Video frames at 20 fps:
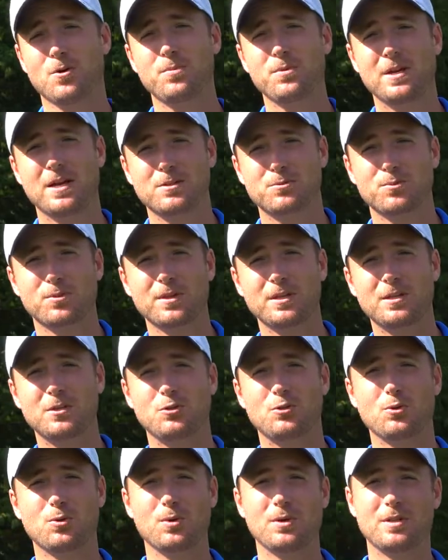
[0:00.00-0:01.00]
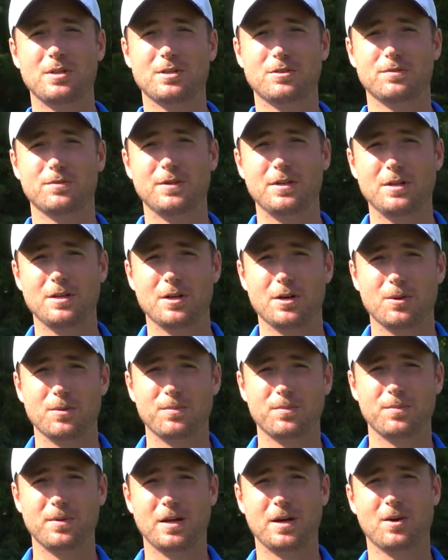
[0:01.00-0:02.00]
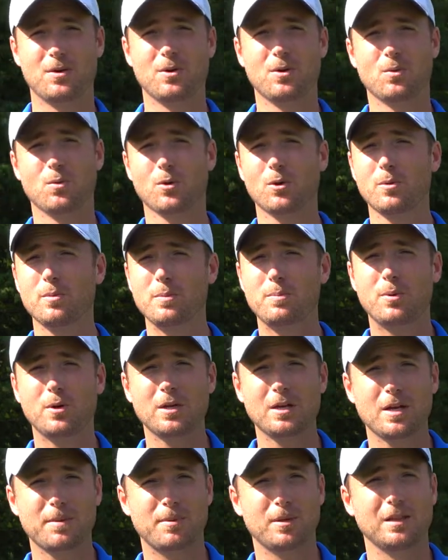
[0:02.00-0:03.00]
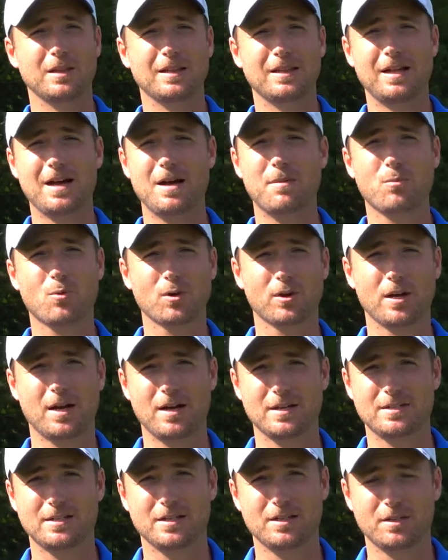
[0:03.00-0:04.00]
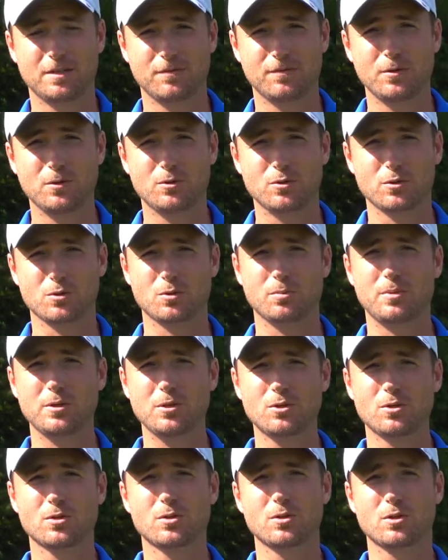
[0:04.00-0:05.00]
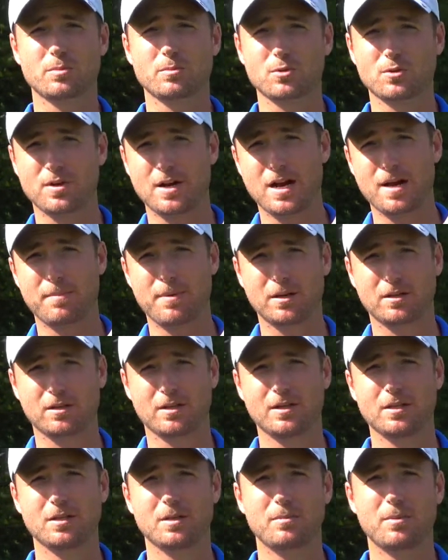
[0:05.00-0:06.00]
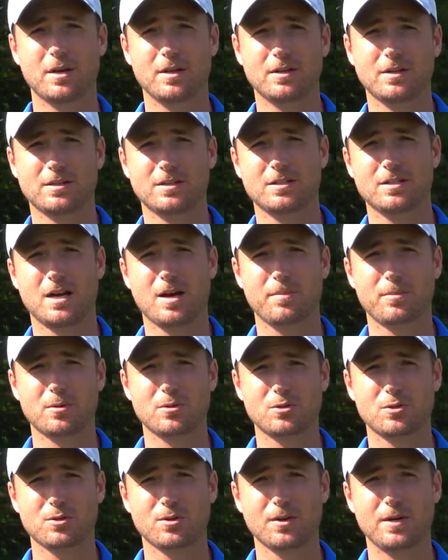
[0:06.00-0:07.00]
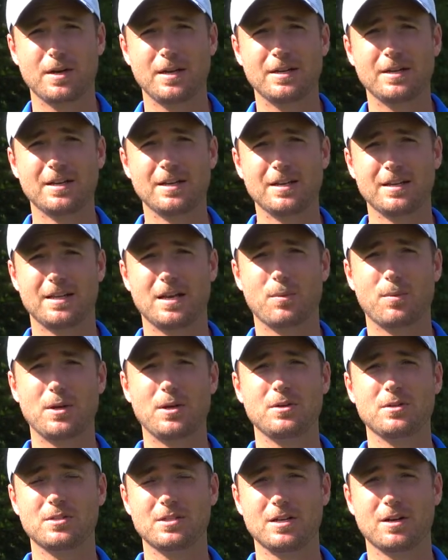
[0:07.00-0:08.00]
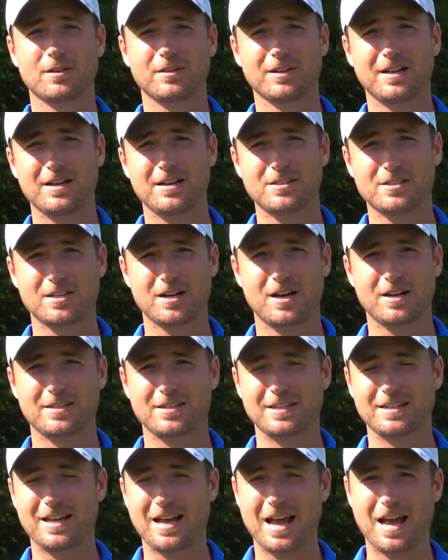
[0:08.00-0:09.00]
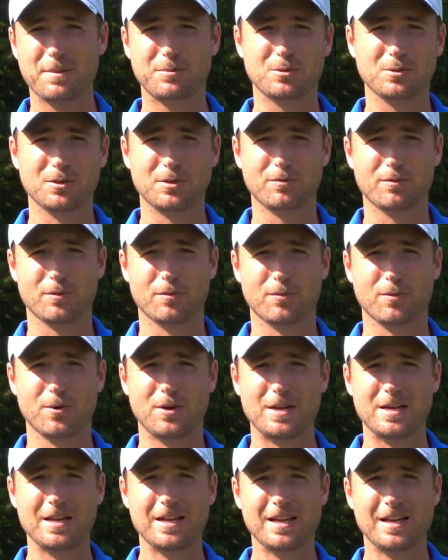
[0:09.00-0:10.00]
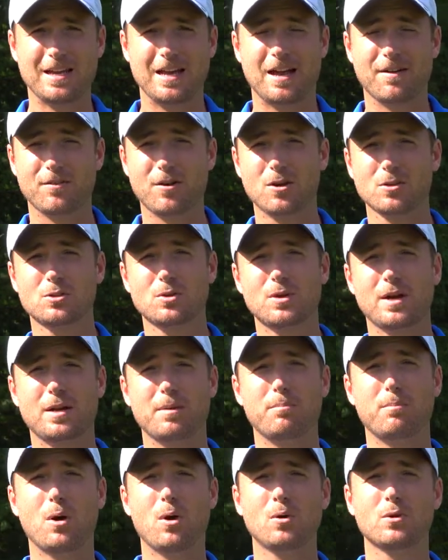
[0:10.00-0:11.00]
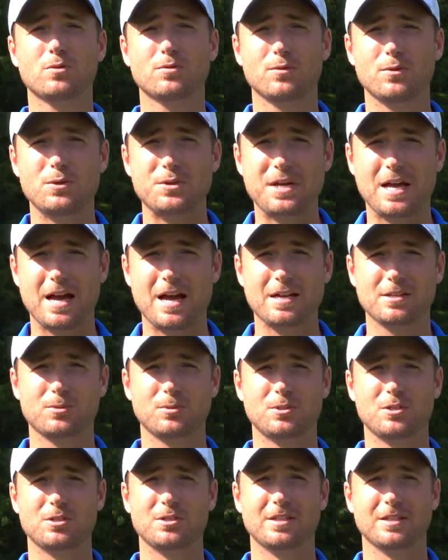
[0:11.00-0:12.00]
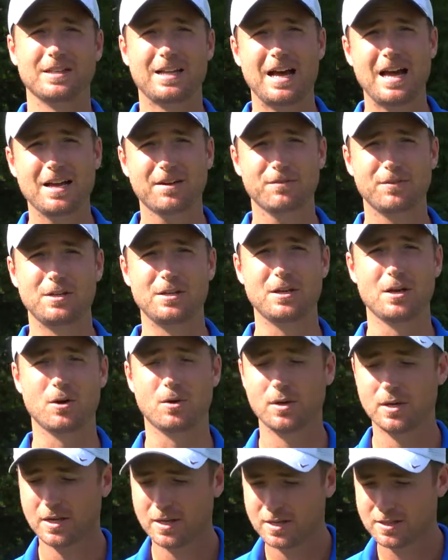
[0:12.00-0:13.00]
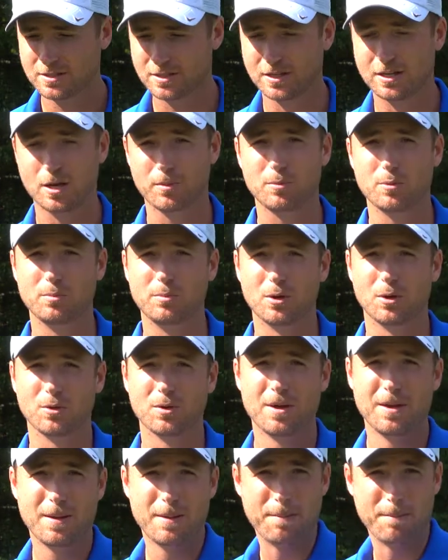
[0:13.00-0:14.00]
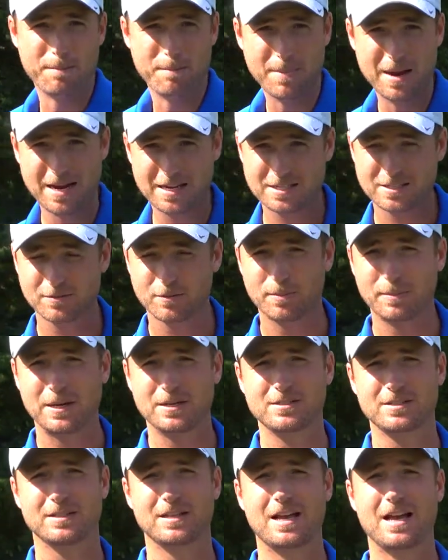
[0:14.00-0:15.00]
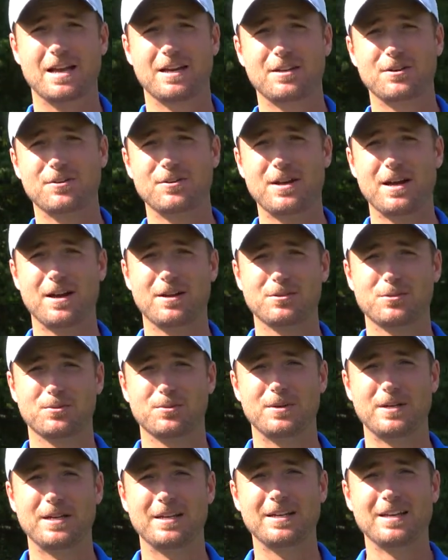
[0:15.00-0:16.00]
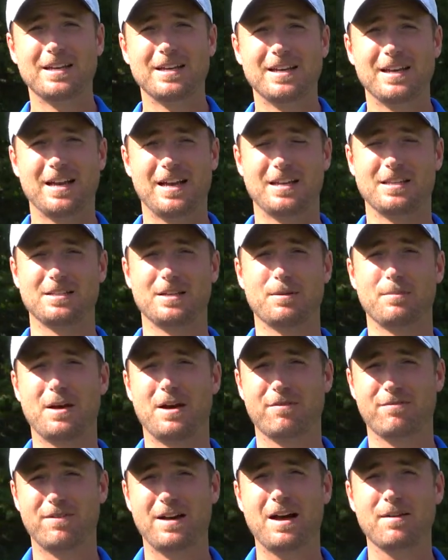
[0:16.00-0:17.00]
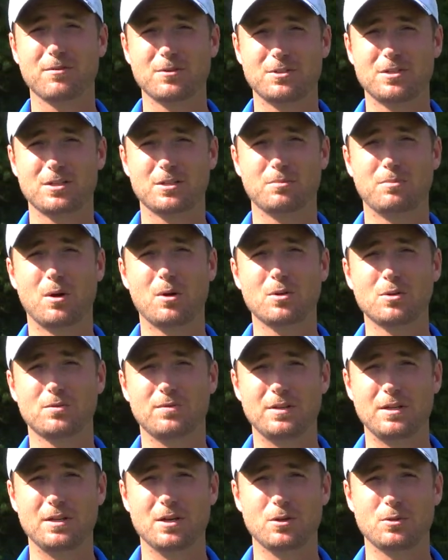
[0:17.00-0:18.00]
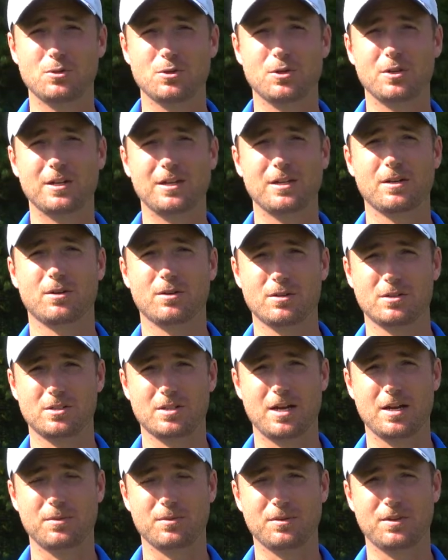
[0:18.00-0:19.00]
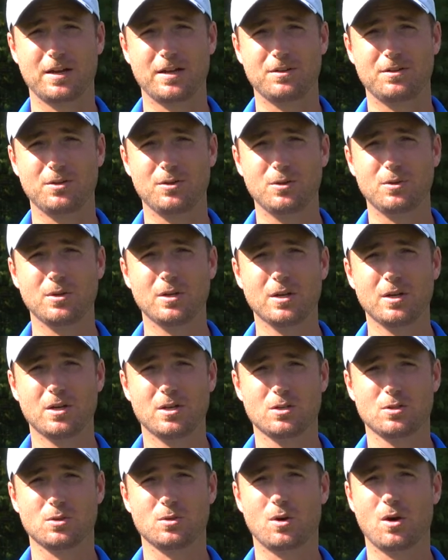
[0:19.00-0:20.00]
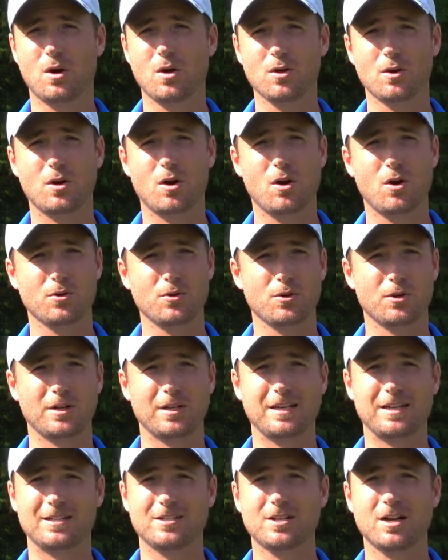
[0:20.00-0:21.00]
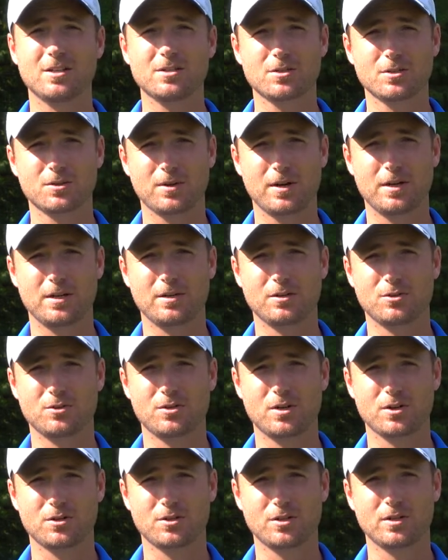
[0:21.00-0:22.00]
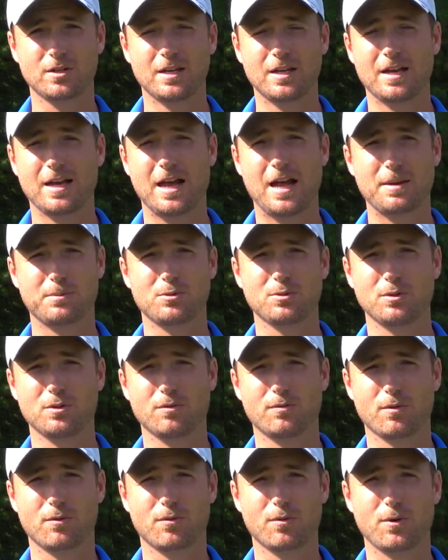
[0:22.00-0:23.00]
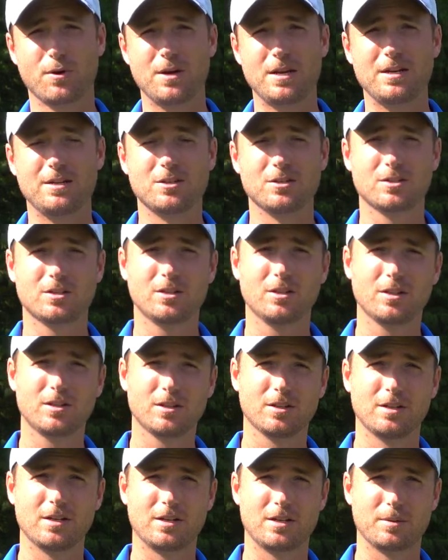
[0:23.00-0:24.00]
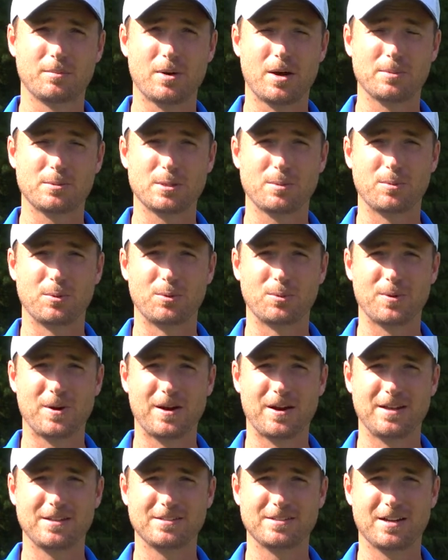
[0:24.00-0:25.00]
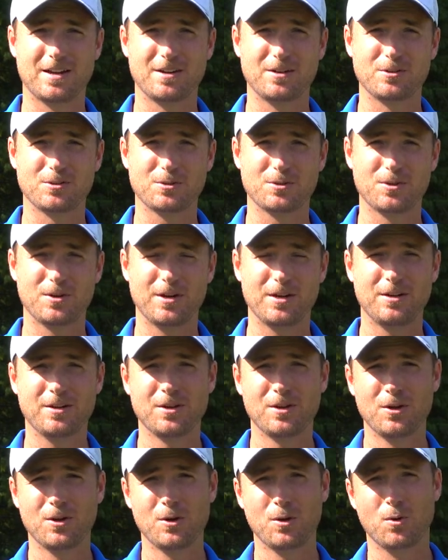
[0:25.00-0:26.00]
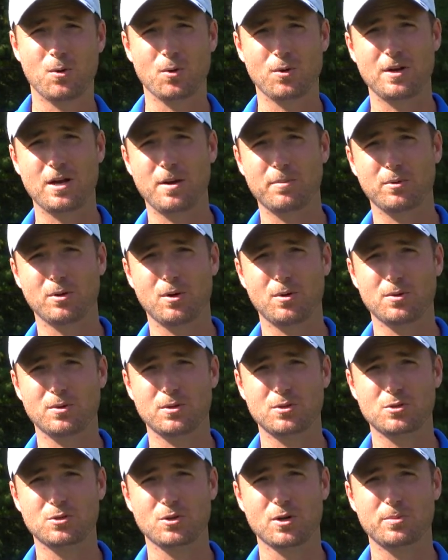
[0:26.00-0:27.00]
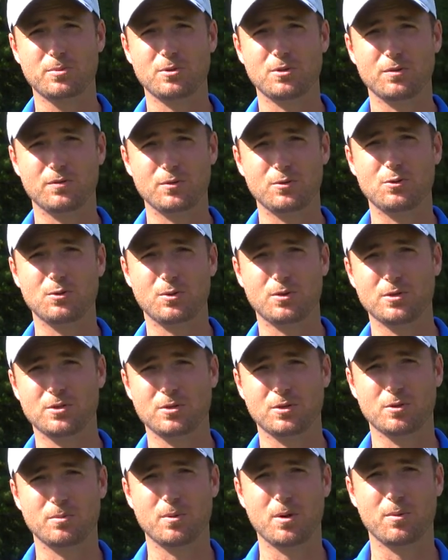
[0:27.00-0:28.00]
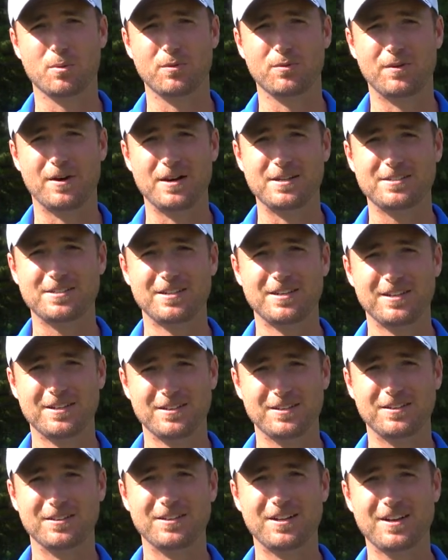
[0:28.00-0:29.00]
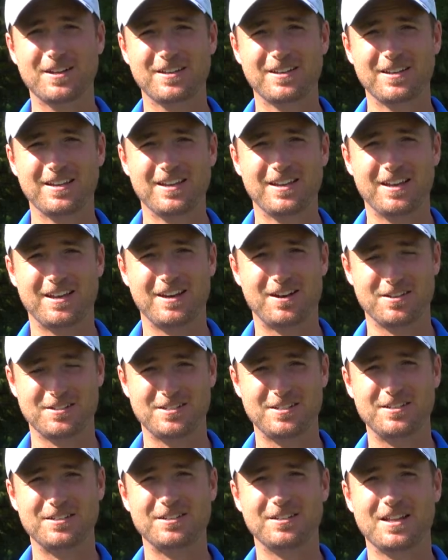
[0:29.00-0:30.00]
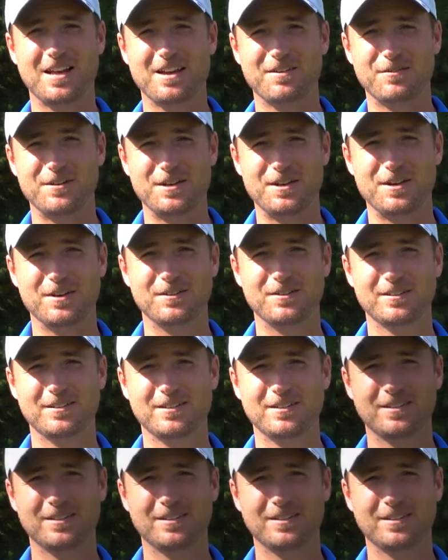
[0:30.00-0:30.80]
I hope you guys really enjoyed this video. Now, we're gonna be putting up a lot more content in the future, so be sure to subscribe by clicking the button at the top of your screen. That way you can see our latest content absolutely for free. I've also got a bonus for you guys, which is a lag video. It's gonna help you build massive amounts of lag in your downswing, and about five or six bonus videos you're gonna get on the site with that too. So all in all, you're gonna get tons of great instruction absolutely for free. Just click the link that pops up on the right-hand side of your screen or down below in the description if you're joining us on a mobile device. Good luck and I'll see you in the lag video.